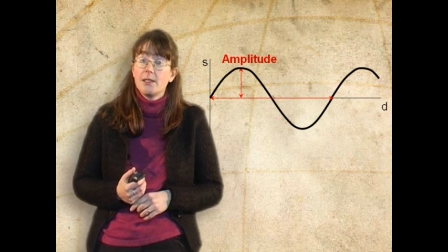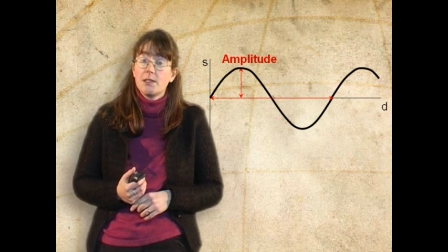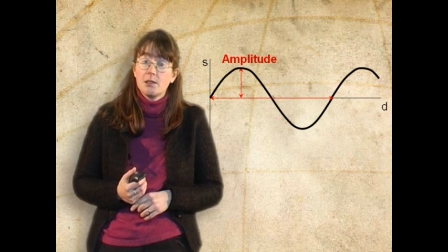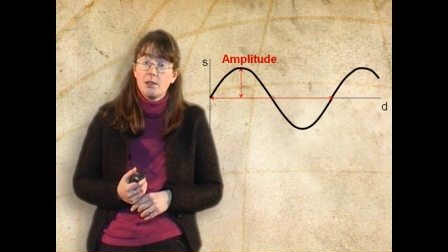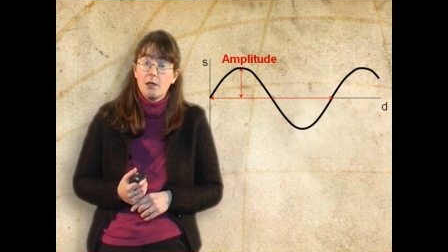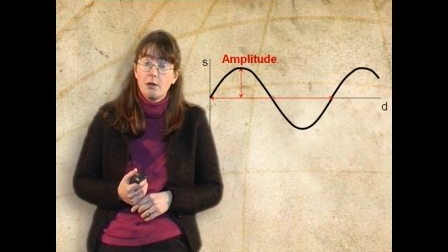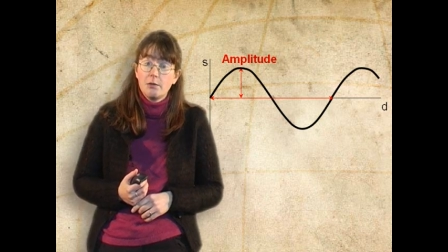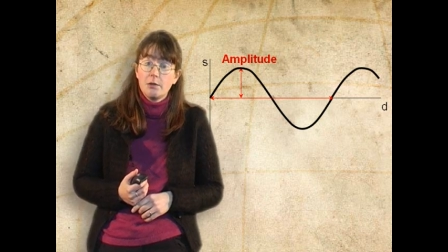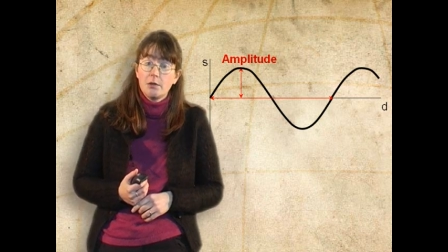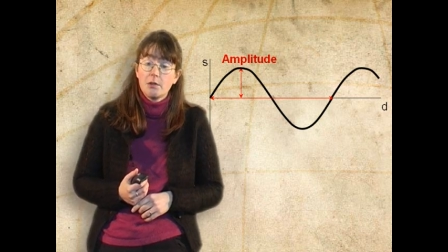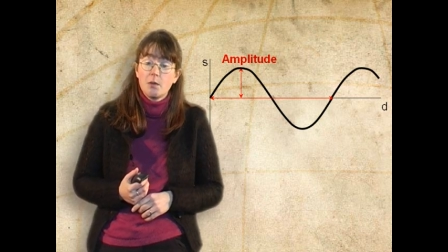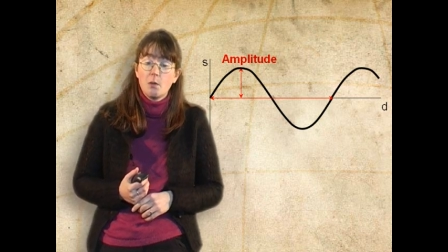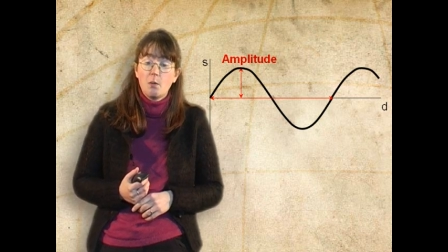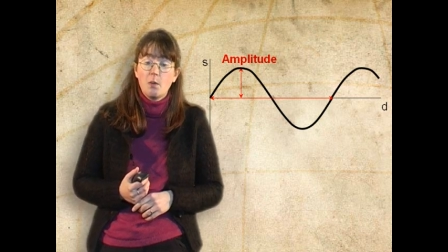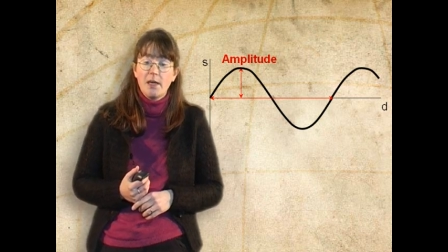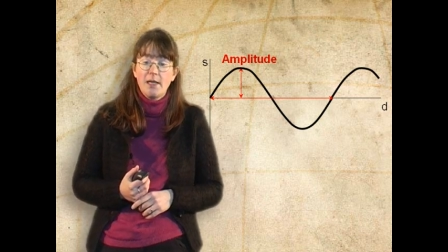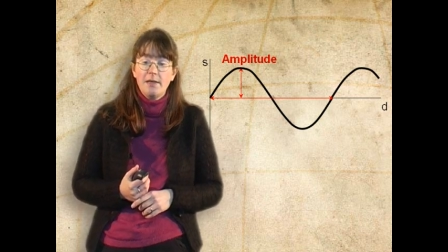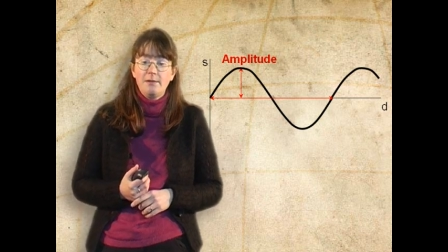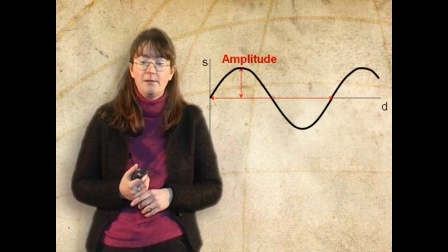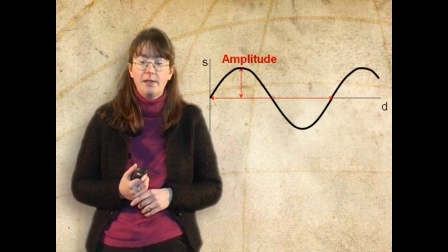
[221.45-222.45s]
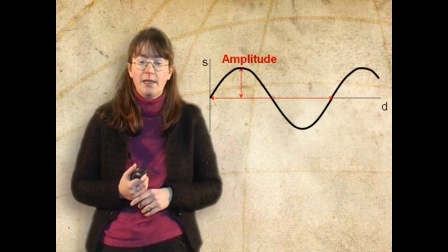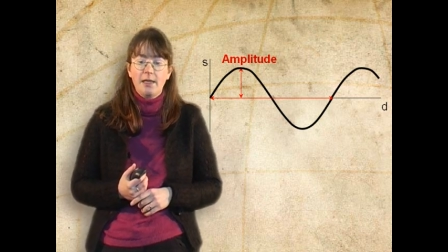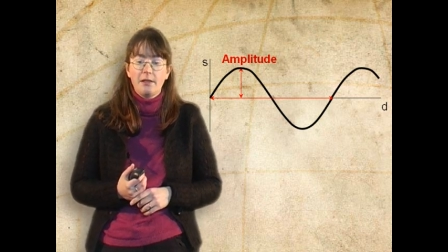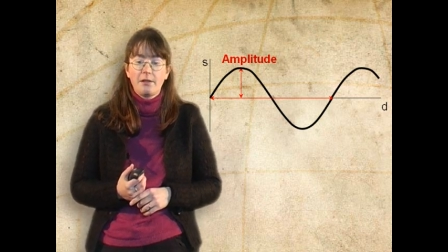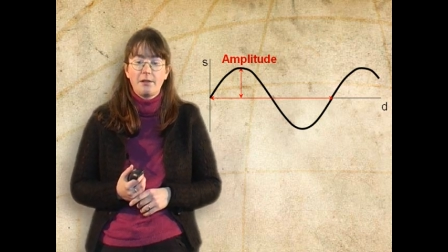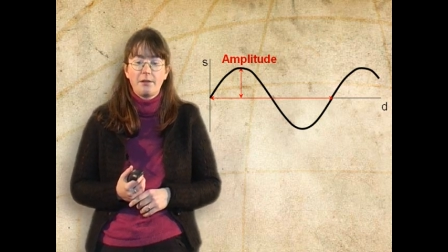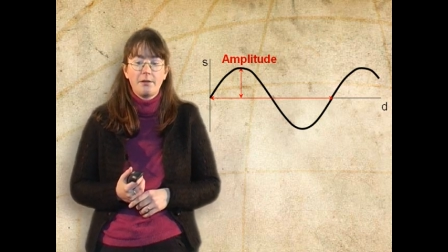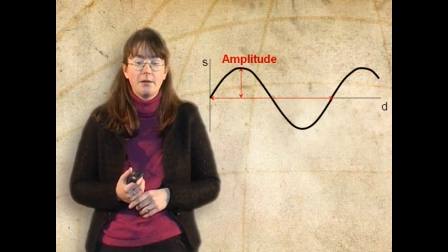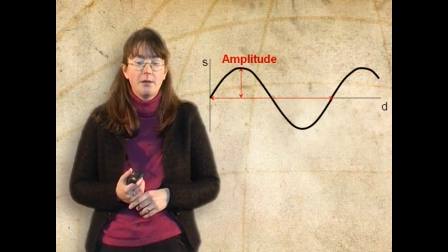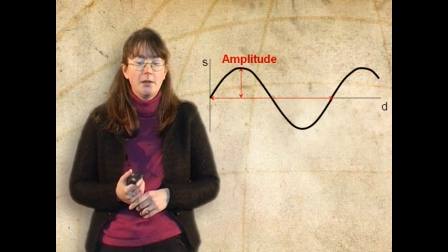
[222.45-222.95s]
is known as the
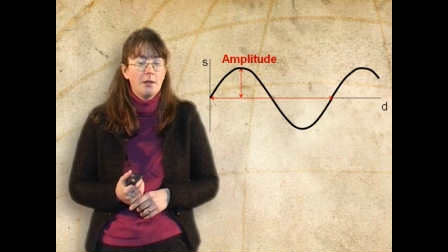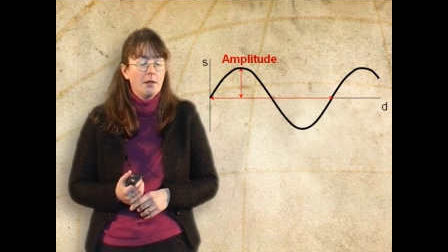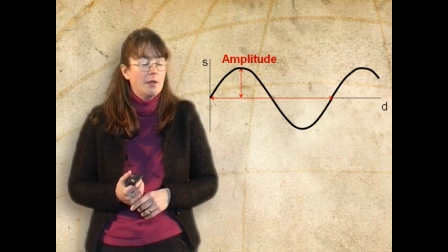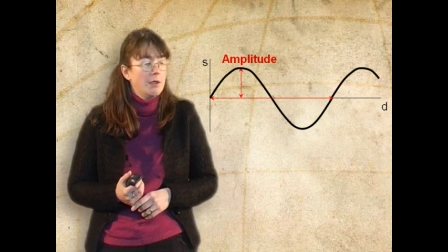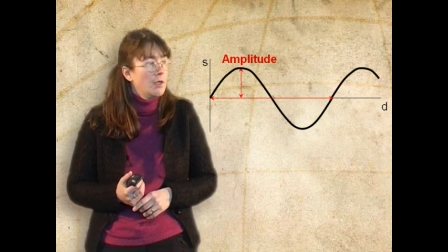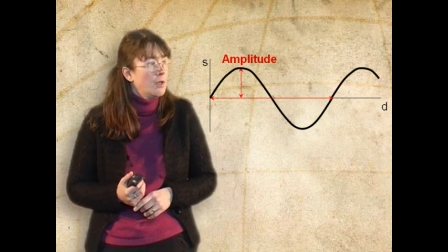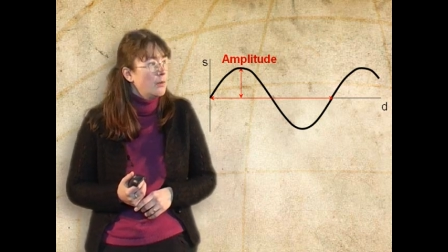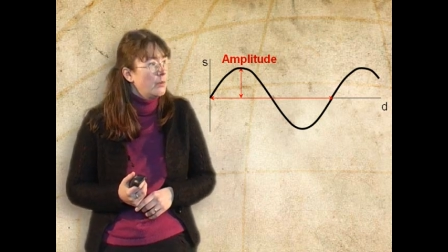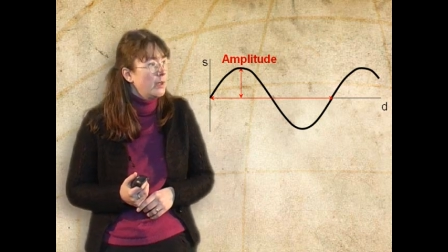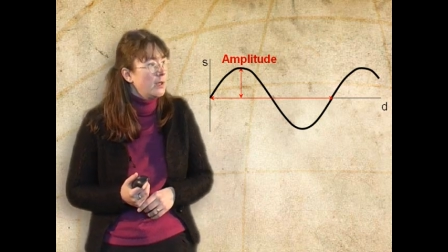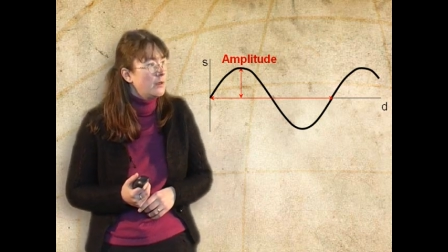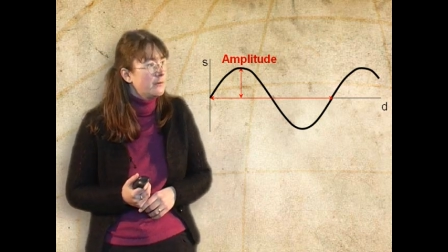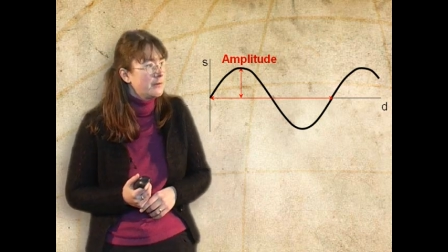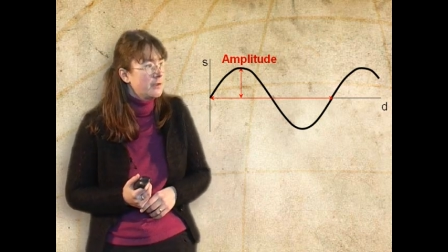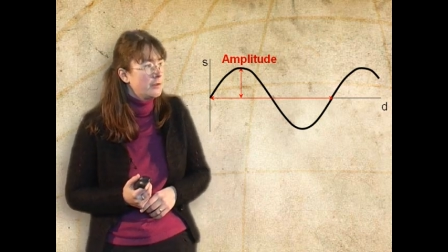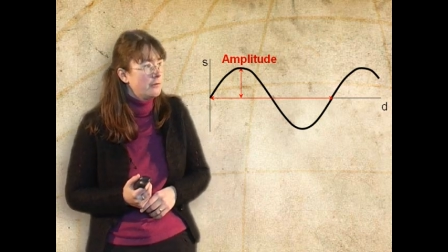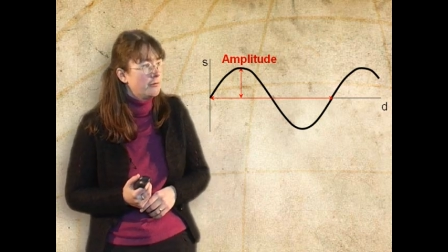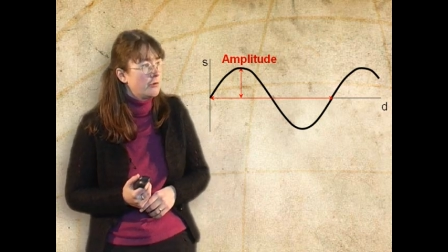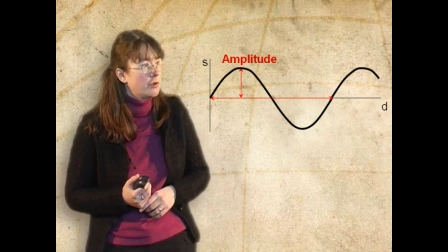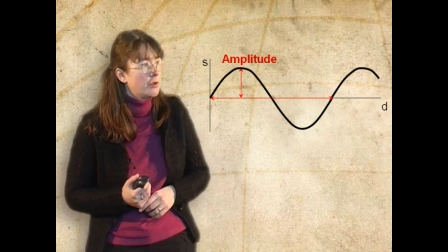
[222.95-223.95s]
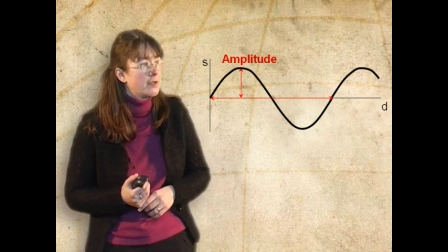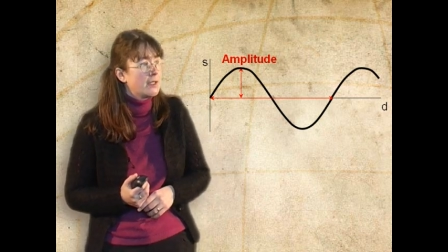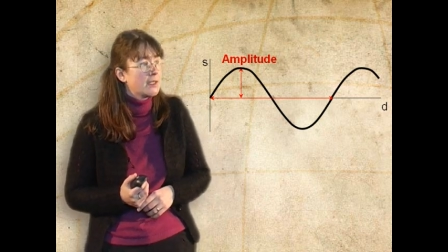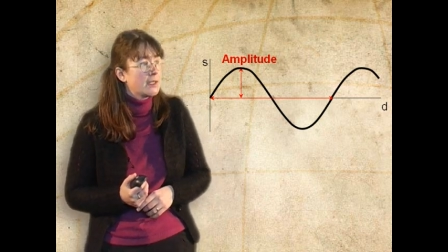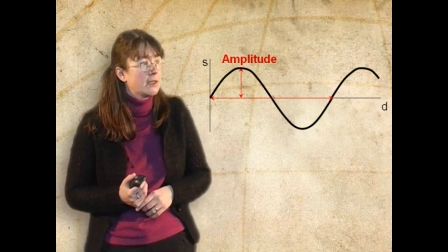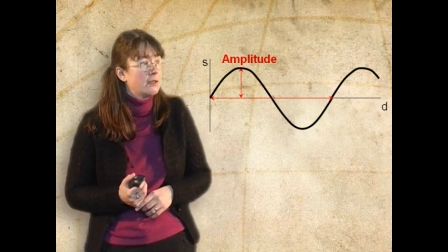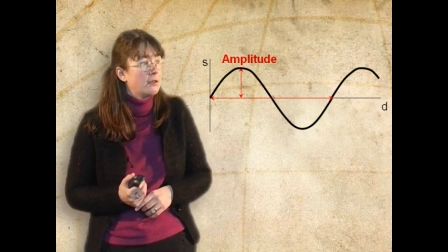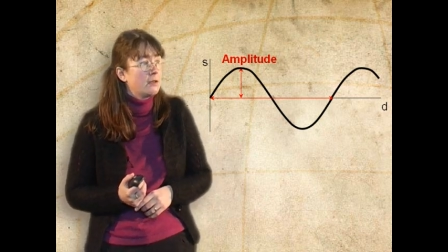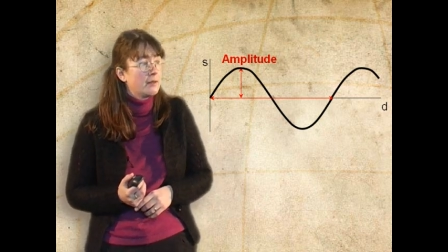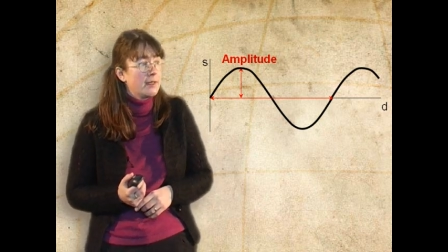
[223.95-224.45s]
wavelength. We often draw
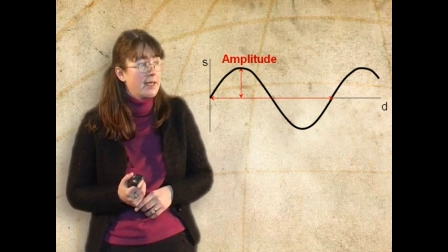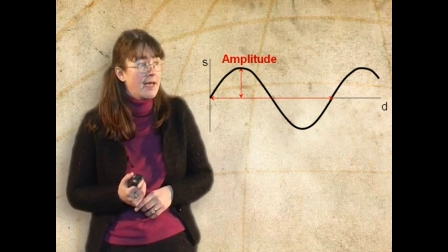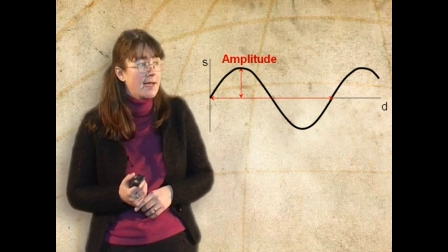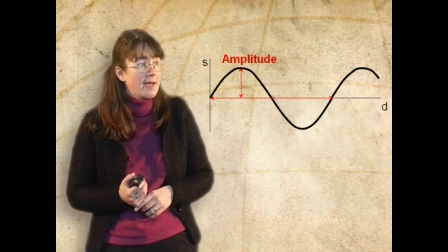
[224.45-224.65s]
this along the